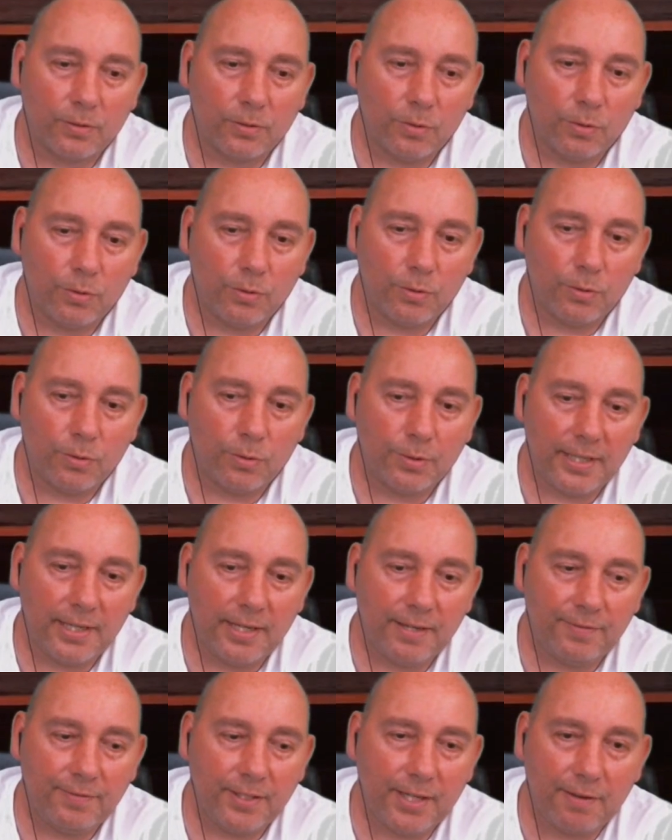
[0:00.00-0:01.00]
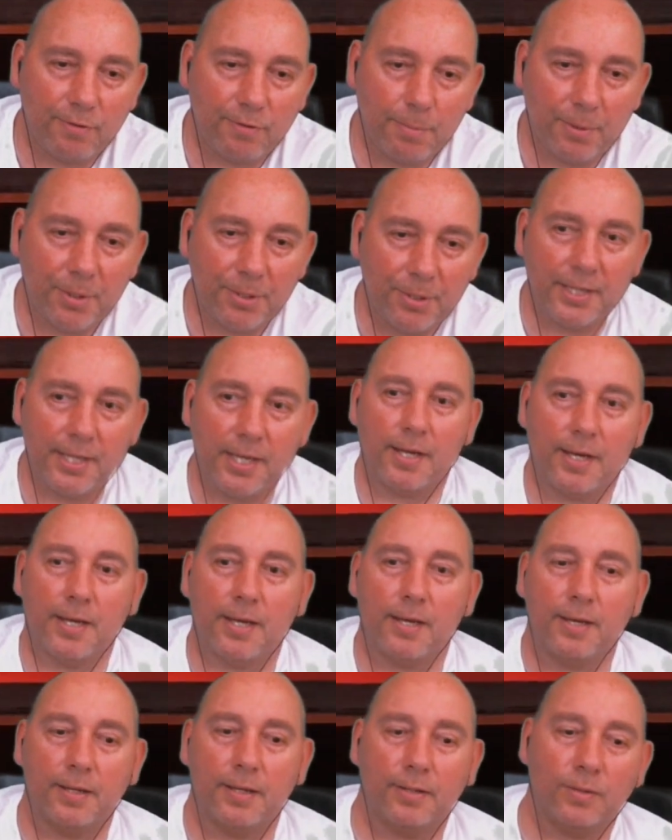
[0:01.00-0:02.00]
Good evening, everybody,
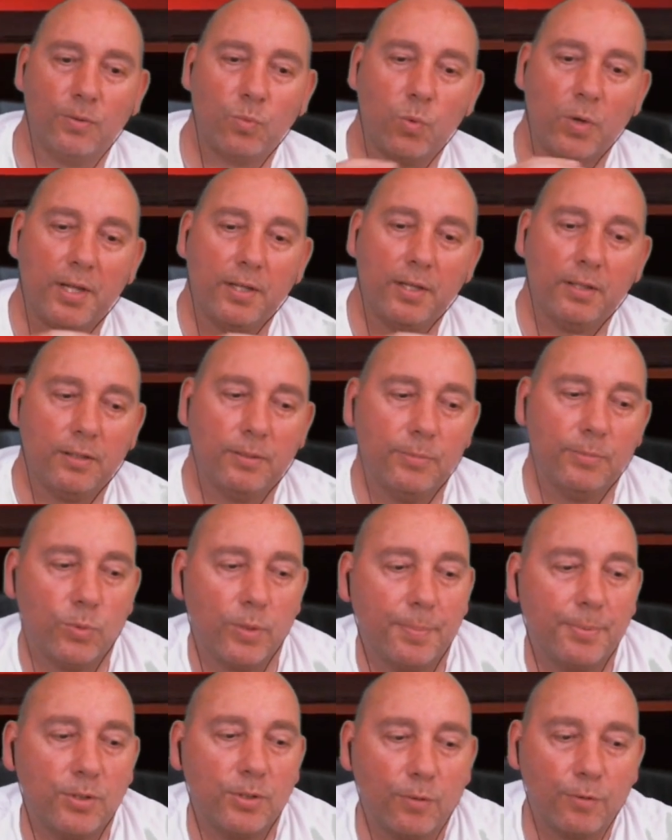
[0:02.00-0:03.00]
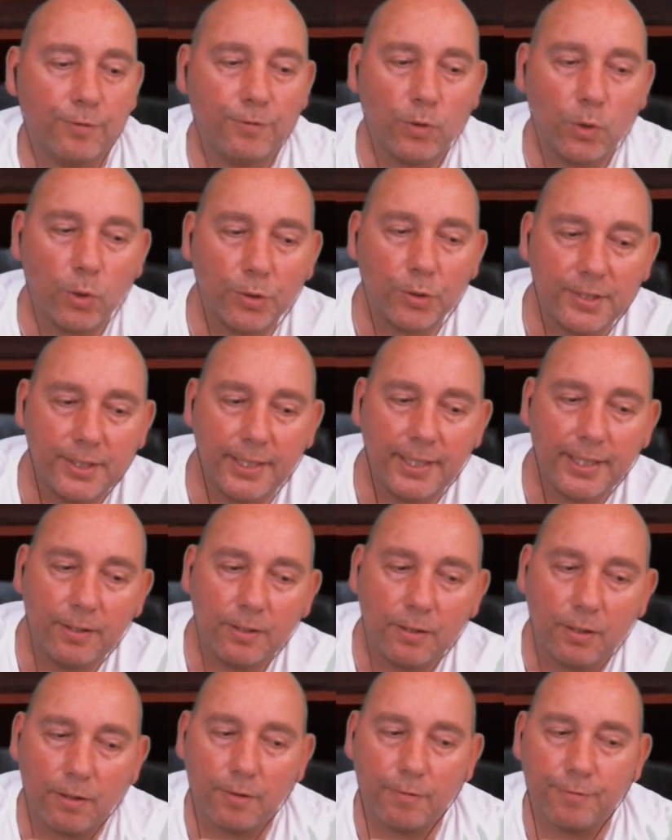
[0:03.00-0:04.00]
and welcome to episode 14
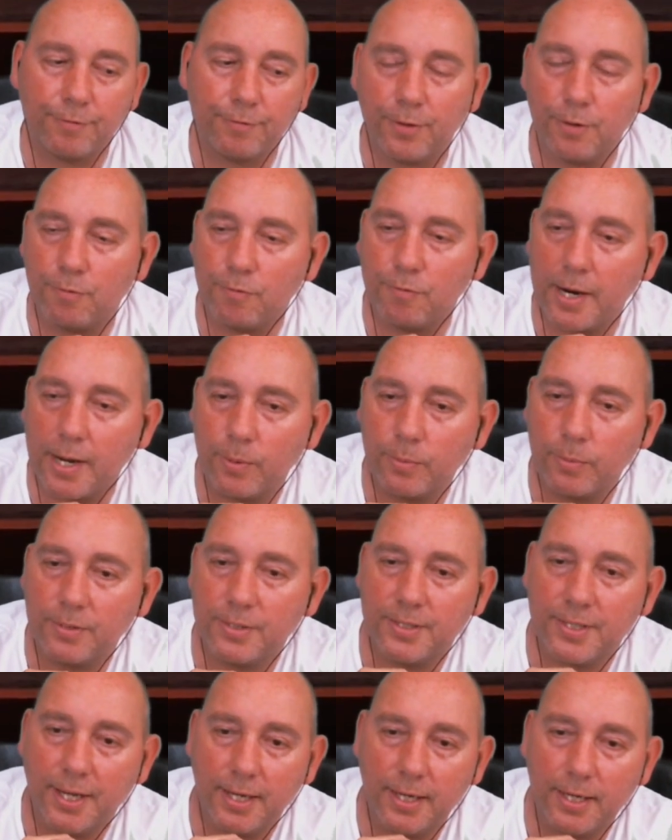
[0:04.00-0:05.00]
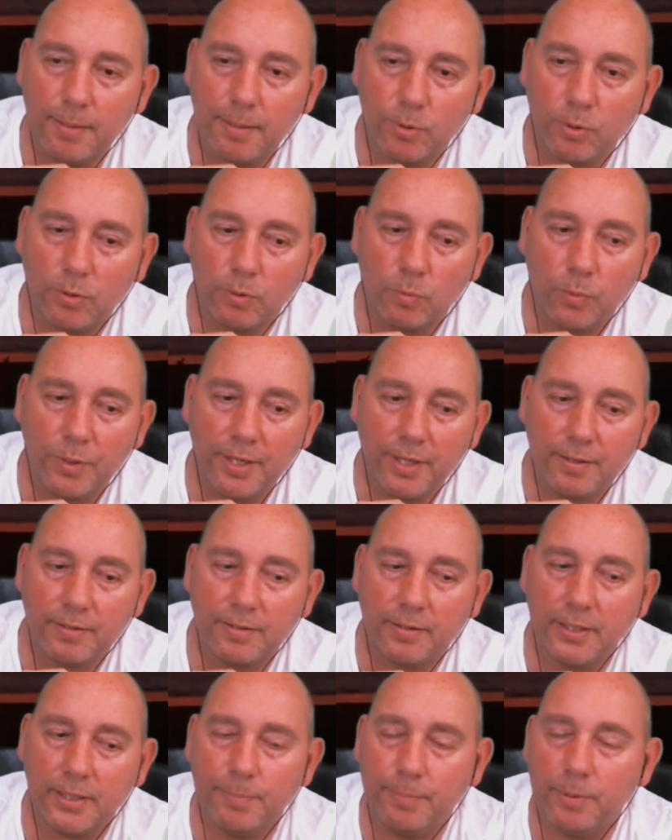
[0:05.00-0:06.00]
of The Round Table with
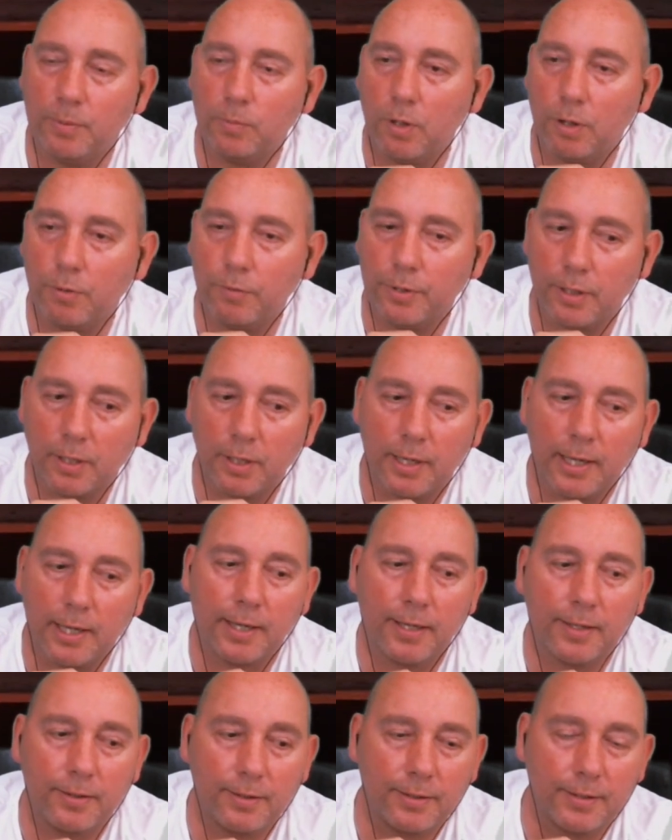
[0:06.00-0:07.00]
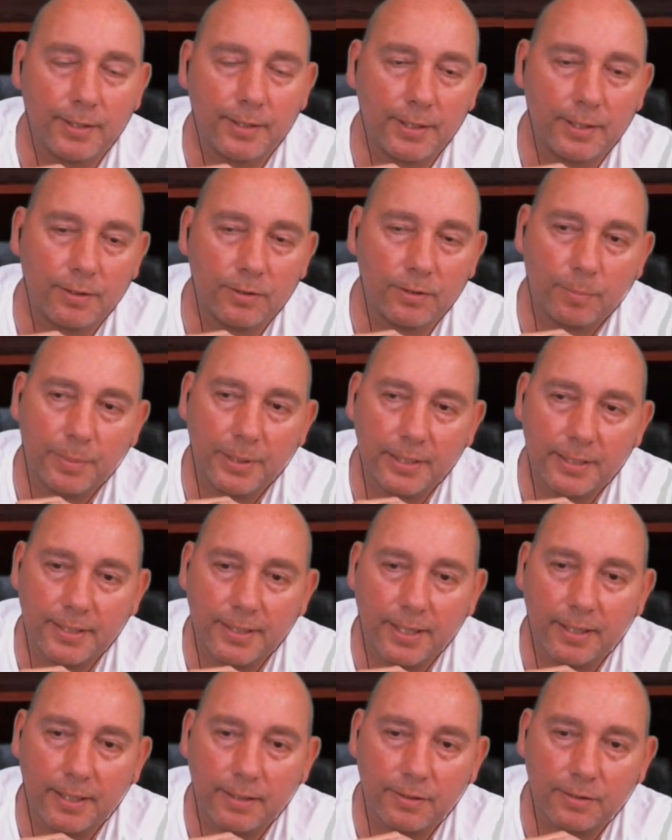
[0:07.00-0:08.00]
Sleeping Warrior. And the topic
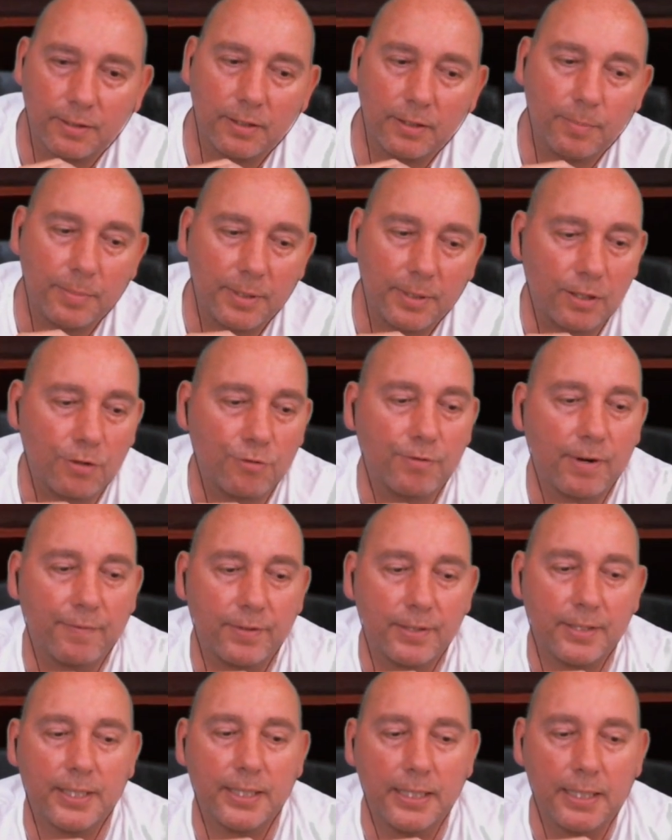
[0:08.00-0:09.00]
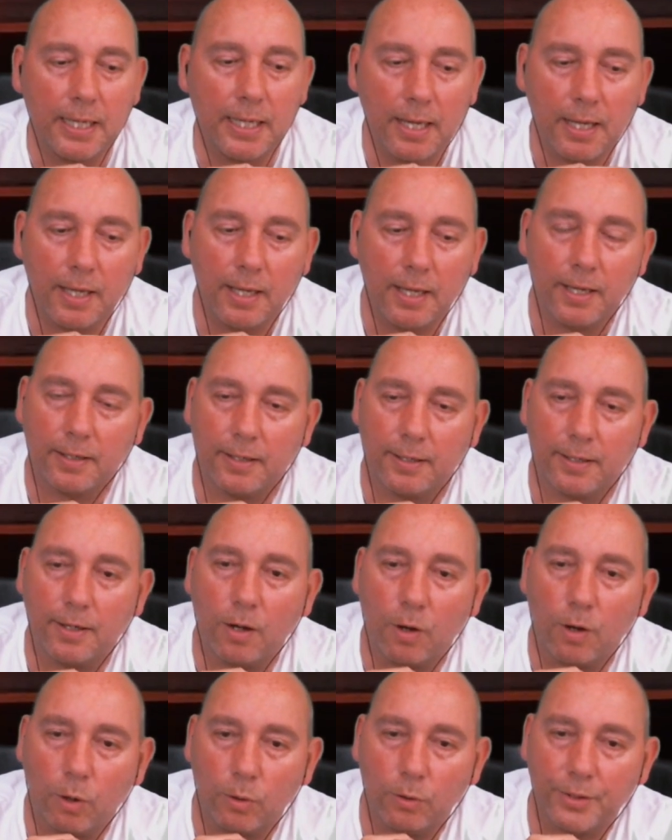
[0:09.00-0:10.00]
today is going to be gravity cannot
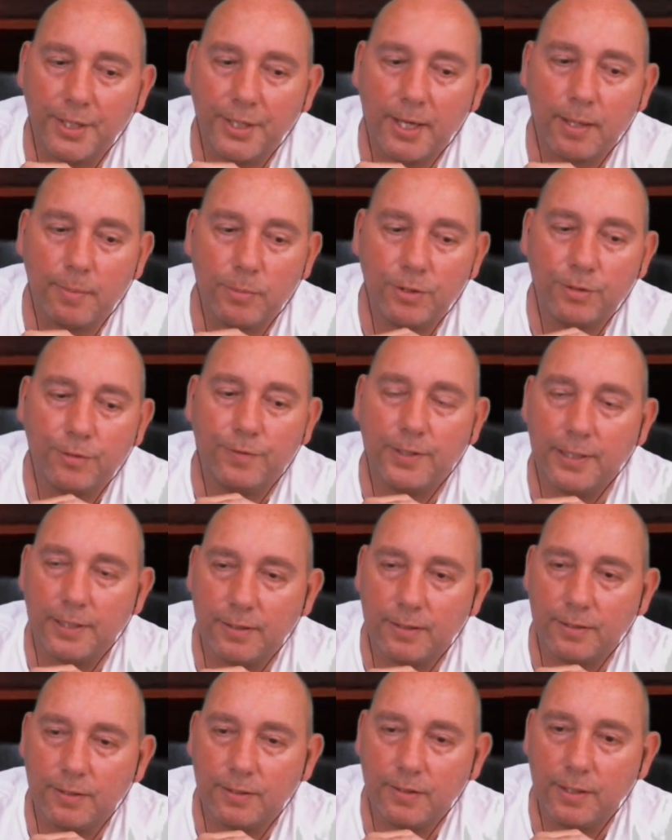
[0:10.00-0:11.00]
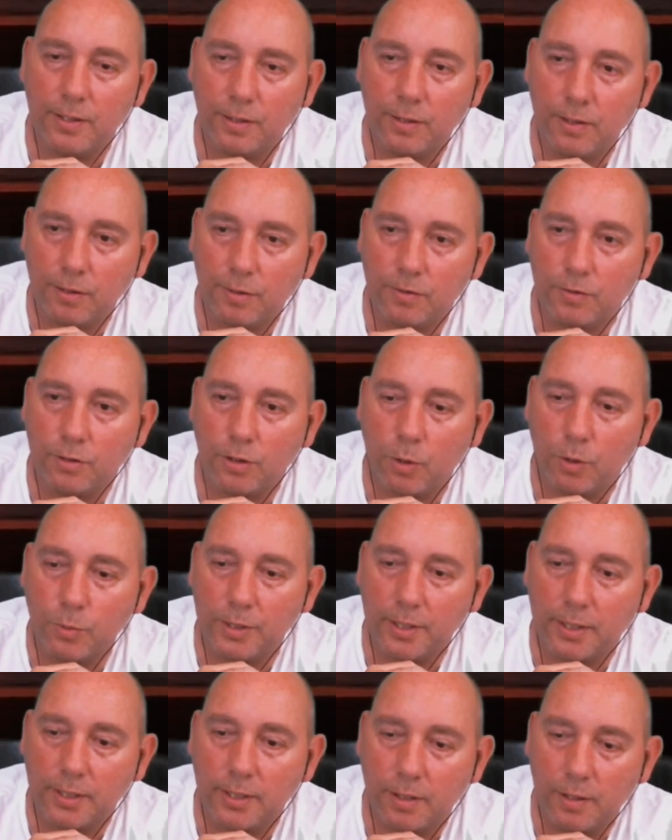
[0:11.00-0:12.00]
hold the atmosphere to the Earth.
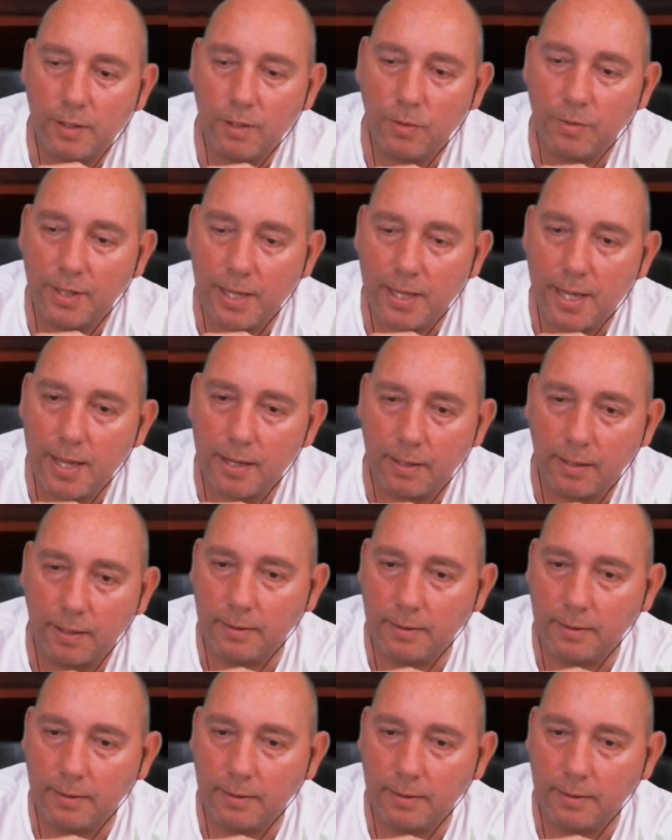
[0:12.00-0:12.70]
Tony, are you there?